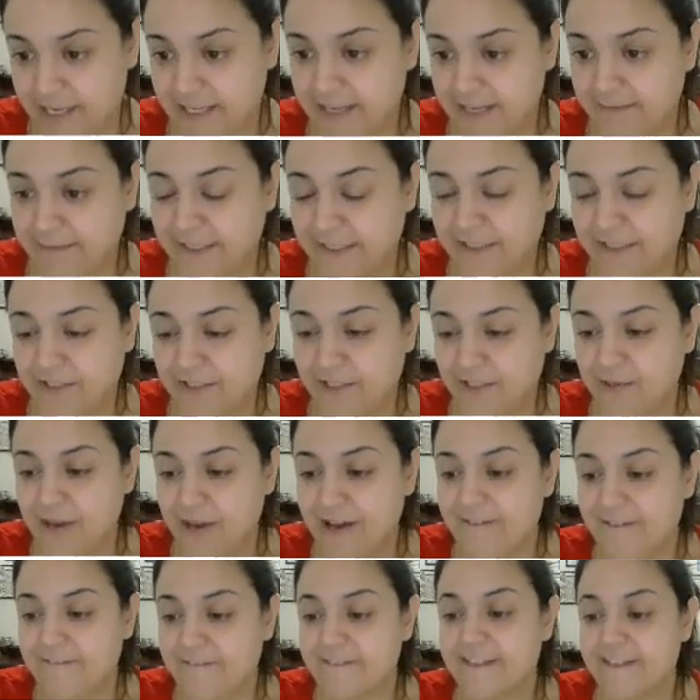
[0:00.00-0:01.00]
That means you
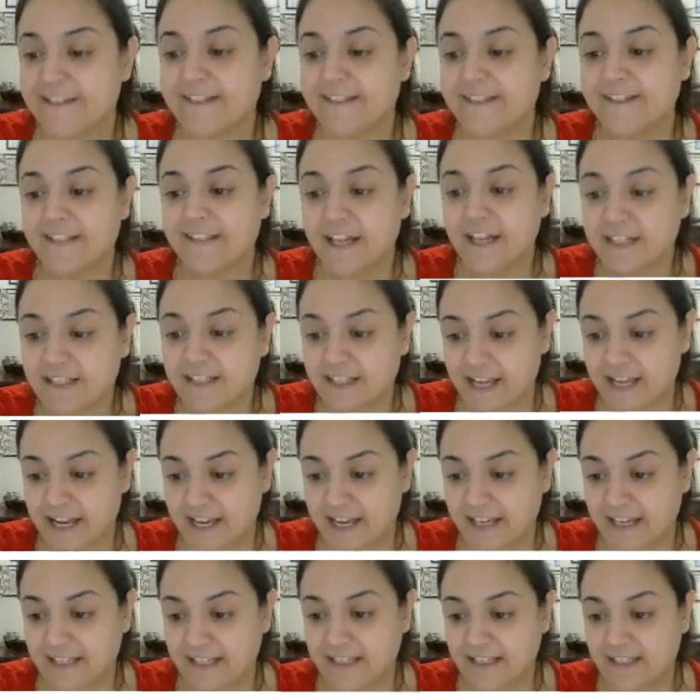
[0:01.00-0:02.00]
have the
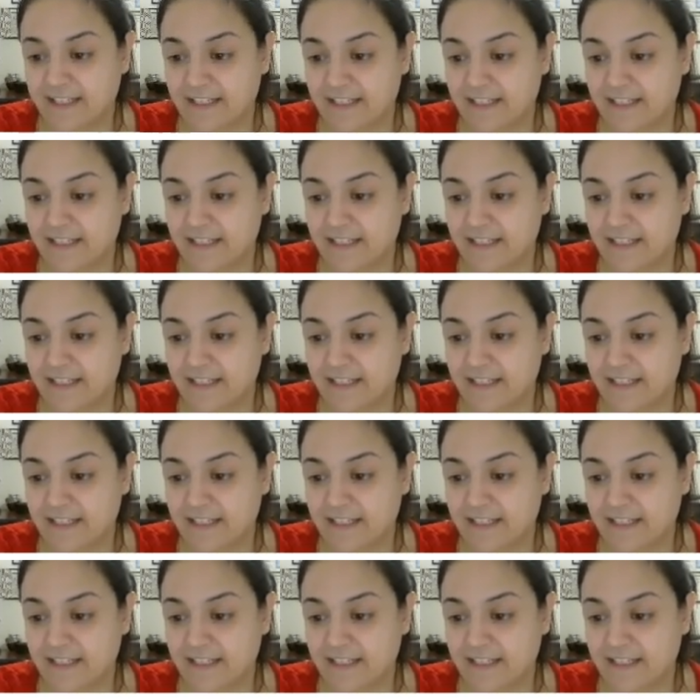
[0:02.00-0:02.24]
Sunday